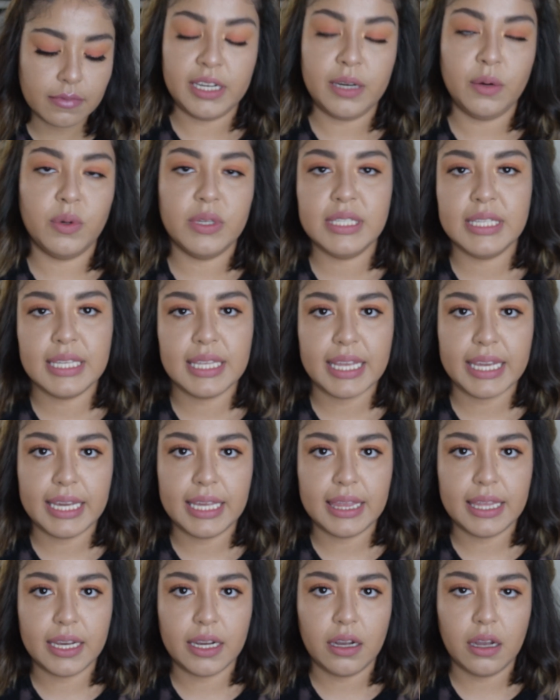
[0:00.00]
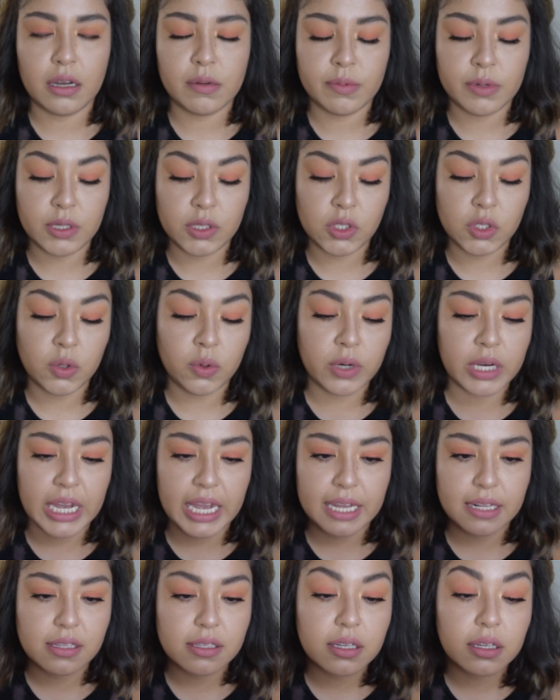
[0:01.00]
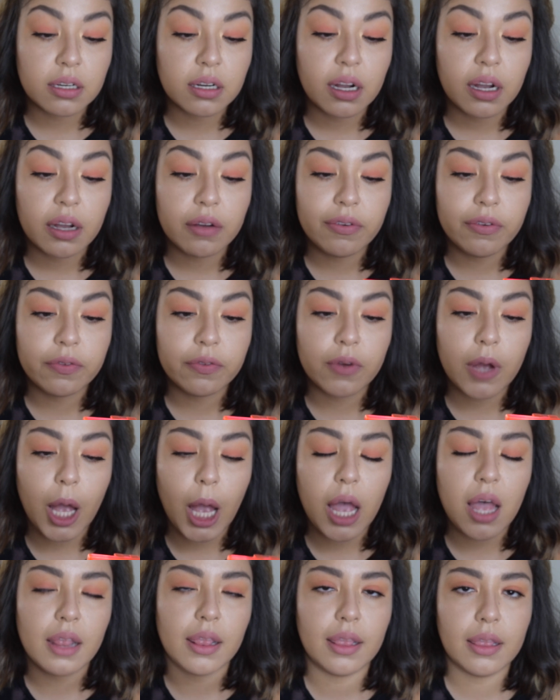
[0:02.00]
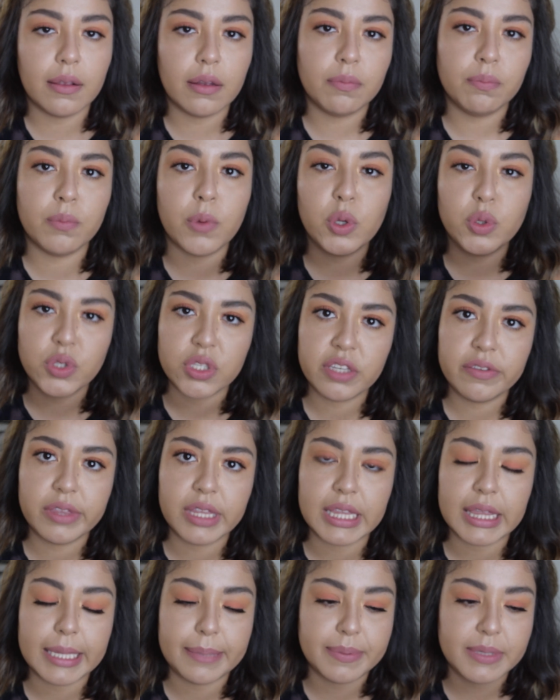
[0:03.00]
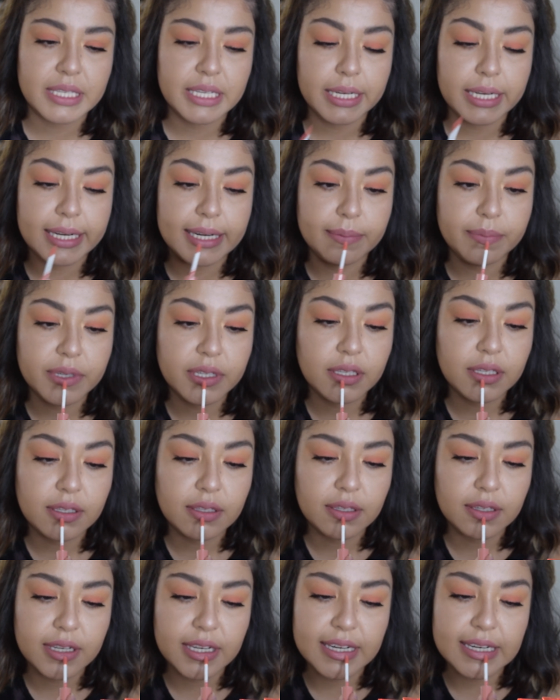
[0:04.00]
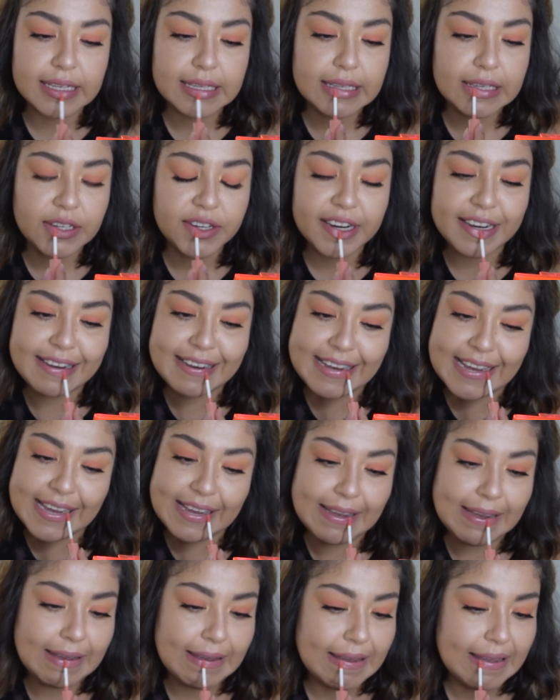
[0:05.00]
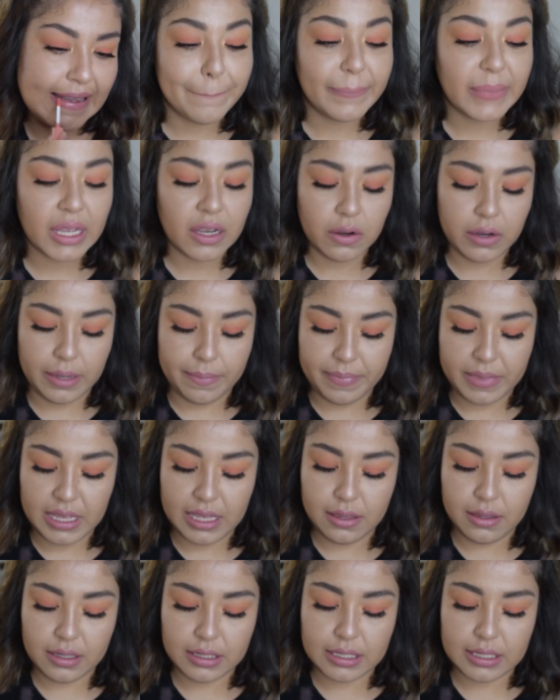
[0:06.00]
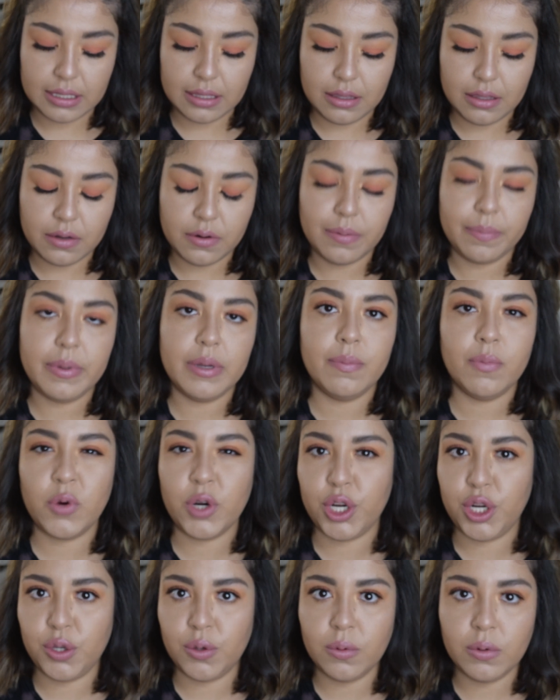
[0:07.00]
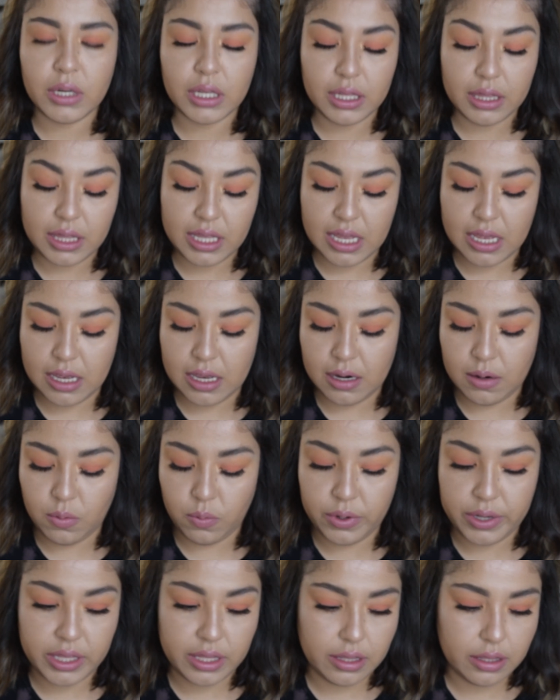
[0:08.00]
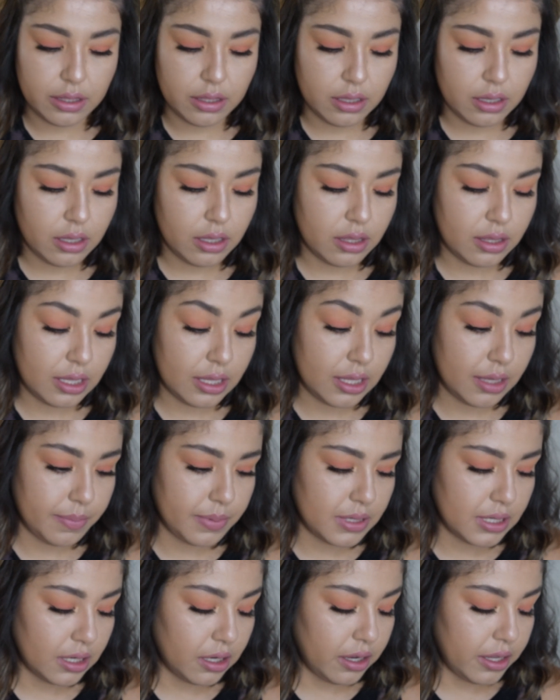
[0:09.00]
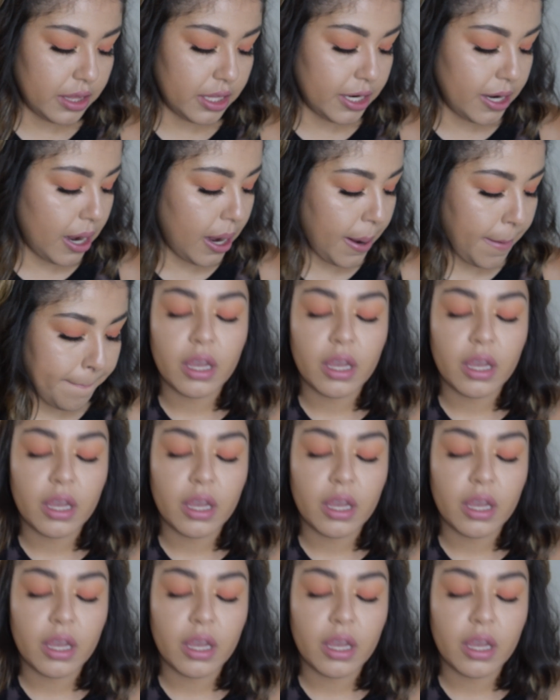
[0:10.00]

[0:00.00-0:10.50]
I wasn't liking that combo, so I took off most of the lipstick and I'm just gonna try. Okay, that looks a little bit more nude than with the lipstick on there.